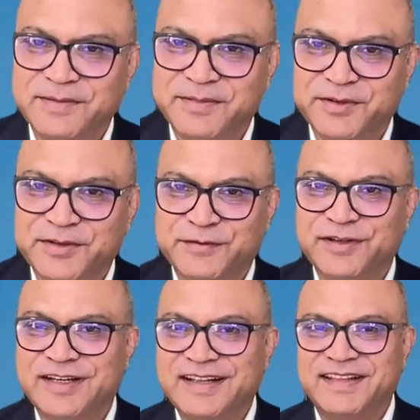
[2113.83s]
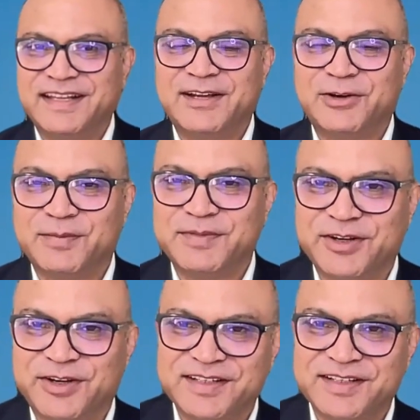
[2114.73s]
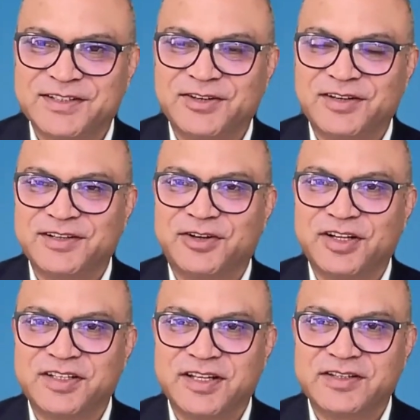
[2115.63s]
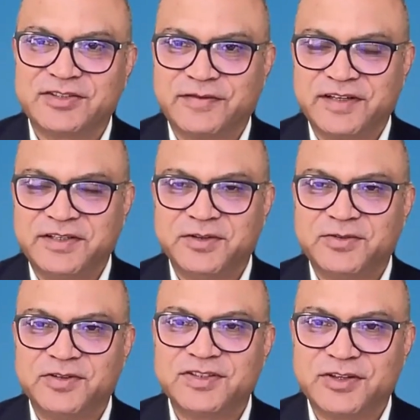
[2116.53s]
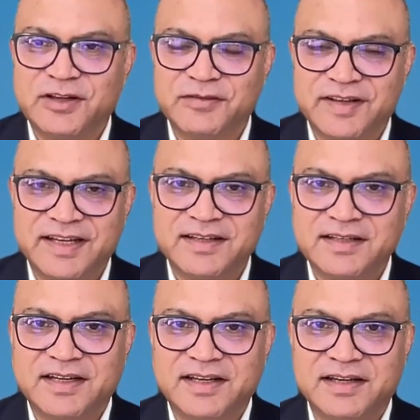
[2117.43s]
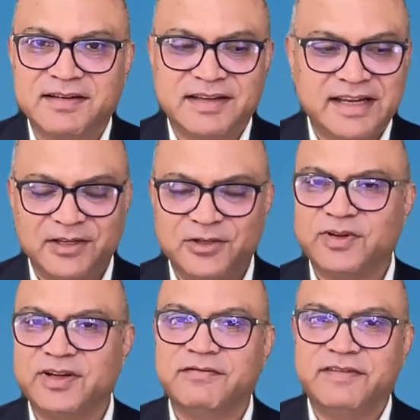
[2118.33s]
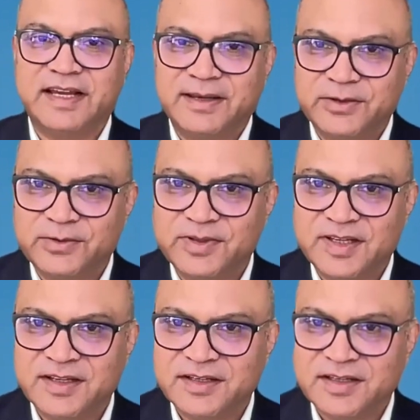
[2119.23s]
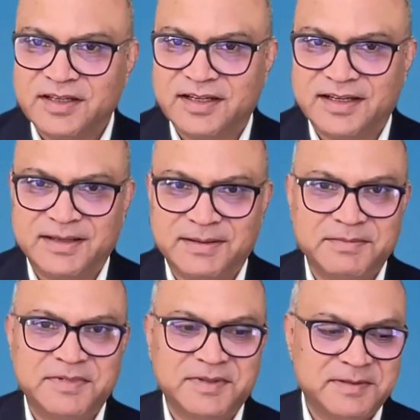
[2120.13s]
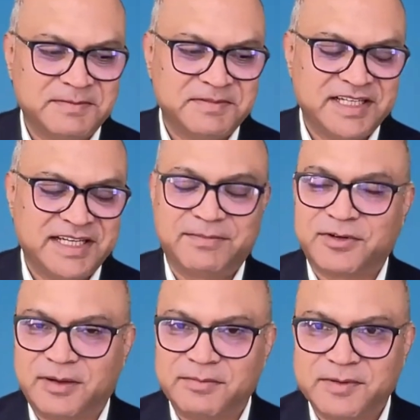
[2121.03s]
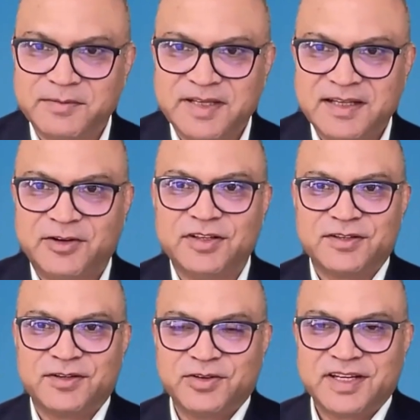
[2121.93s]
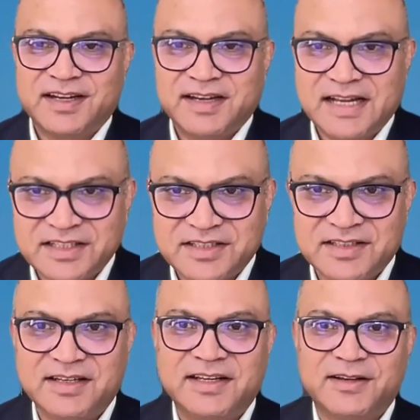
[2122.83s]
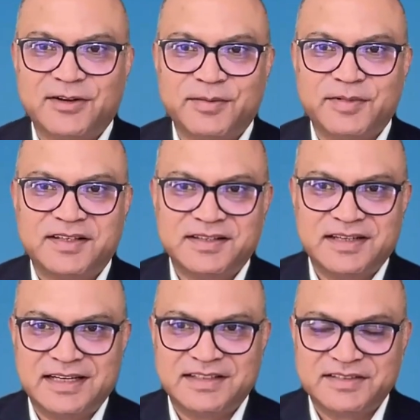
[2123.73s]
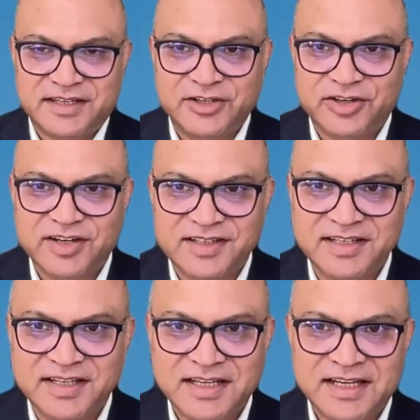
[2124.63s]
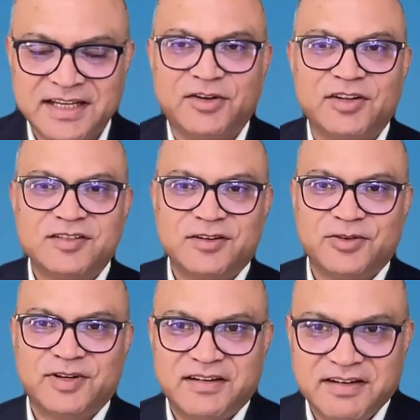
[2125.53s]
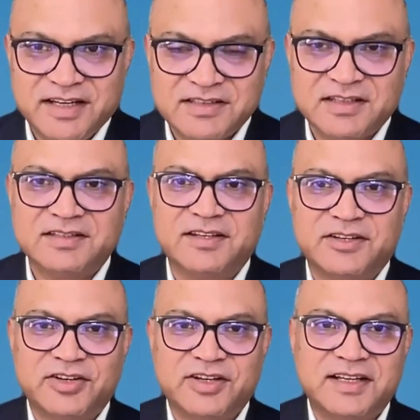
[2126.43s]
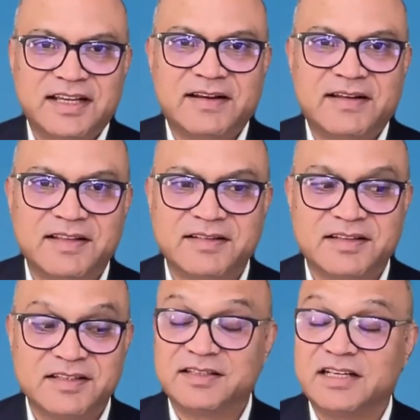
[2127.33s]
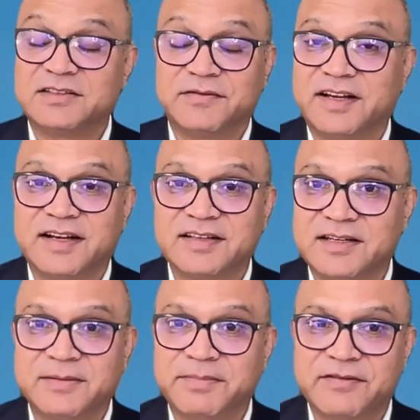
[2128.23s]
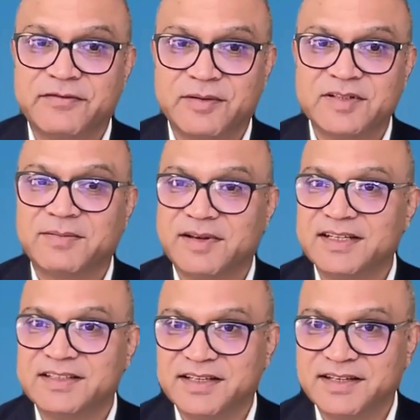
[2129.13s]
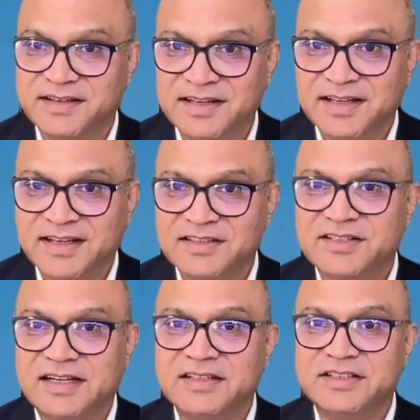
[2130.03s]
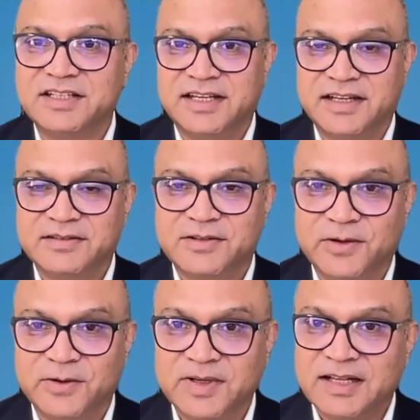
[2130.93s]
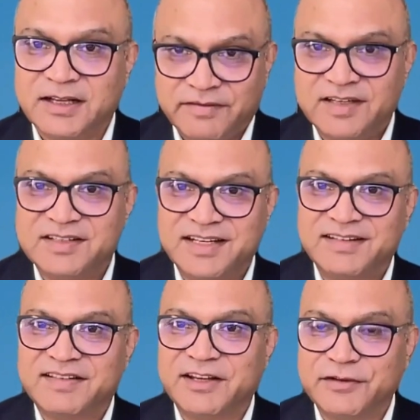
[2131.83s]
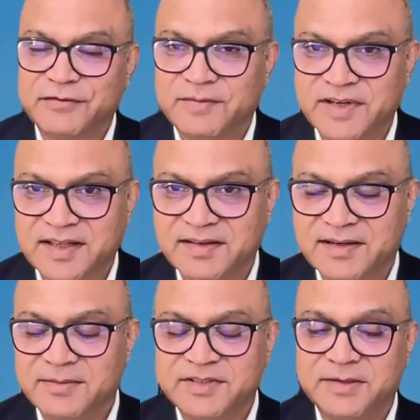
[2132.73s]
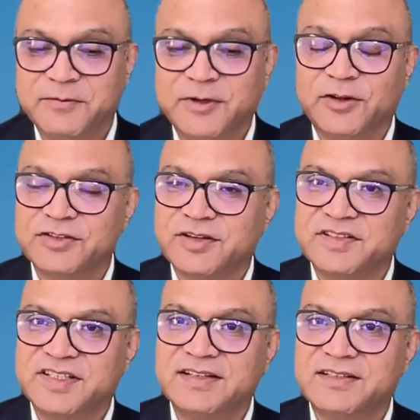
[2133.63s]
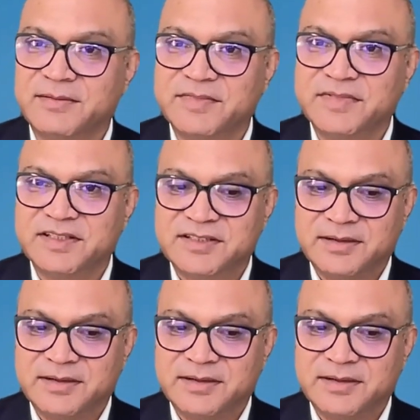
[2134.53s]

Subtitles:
a very beautiful, and I hope the audience got the context of it. You could solve an entire end-to-end value chain problem, also look at national economic security, and also look at regional security. And I think this is as far as an impact from a supply chain strategy can go. We had seen, thank you for bringing that up, Jim. We also had seen some